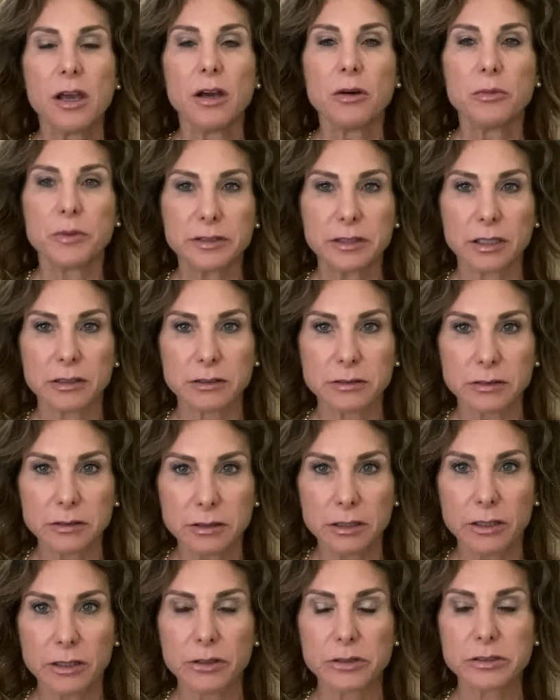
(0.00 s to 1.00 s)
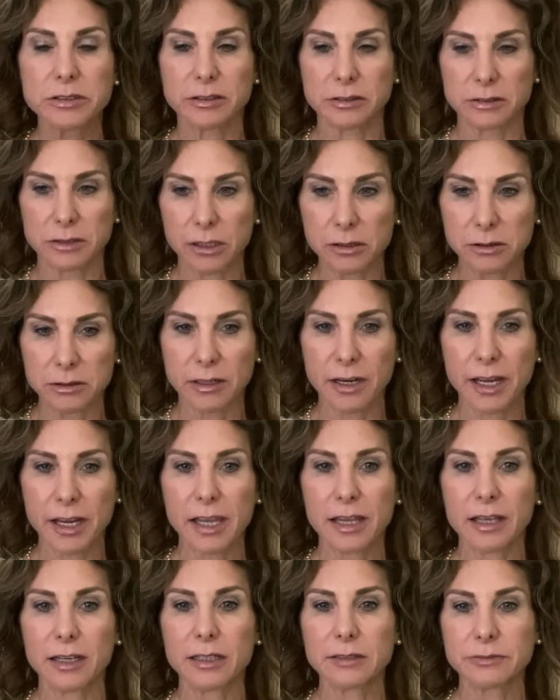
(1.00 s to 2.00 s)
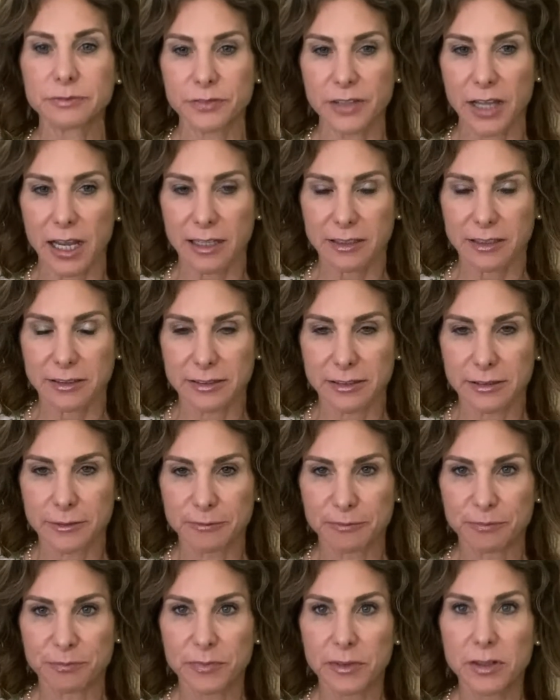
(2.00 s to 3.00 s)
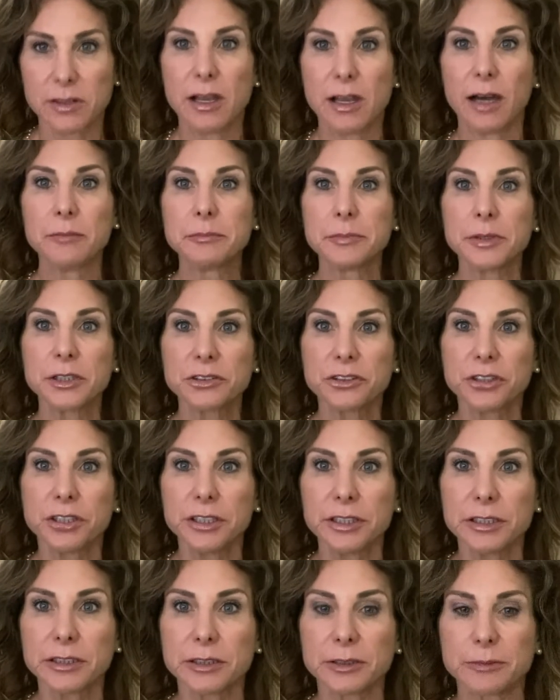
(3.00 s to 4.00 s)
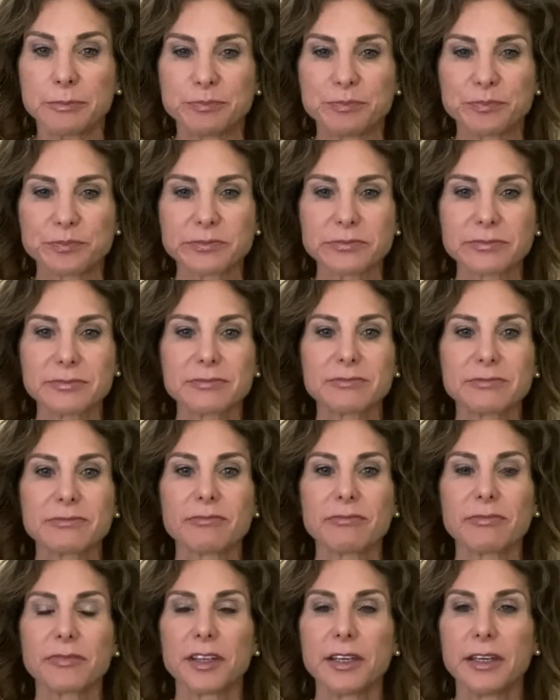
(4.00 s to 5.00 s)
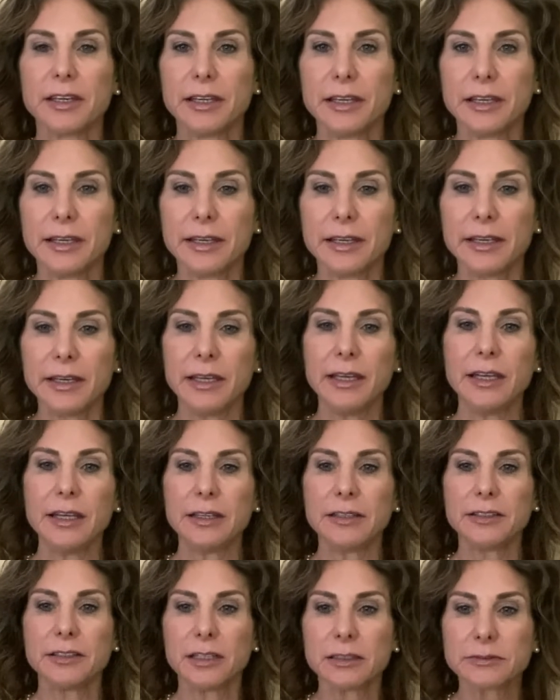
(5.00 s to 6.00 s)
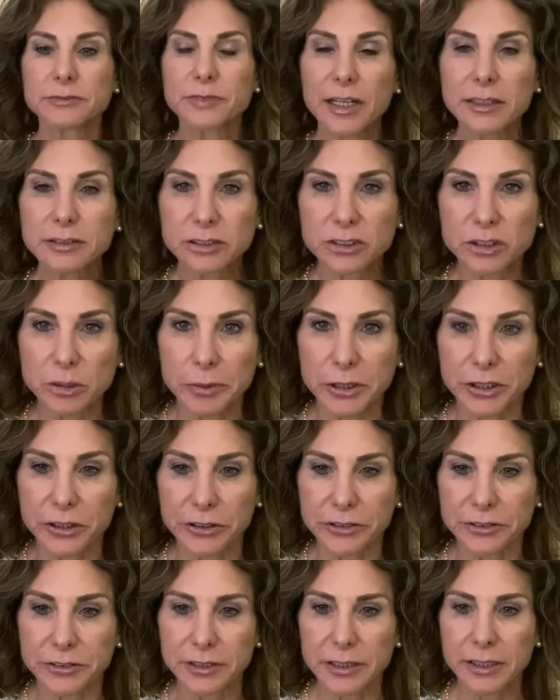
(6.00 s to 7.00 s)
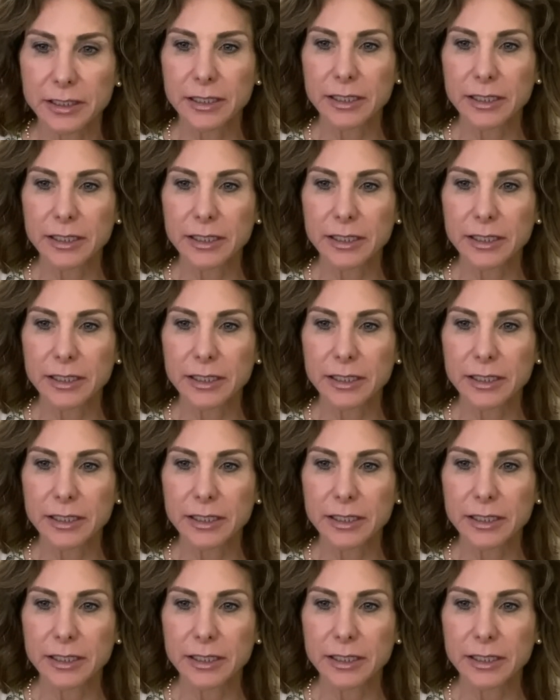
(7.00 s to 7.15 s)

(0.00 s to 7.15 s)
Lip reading: with the glucose lowering effects. Number 2, eat your vegetables.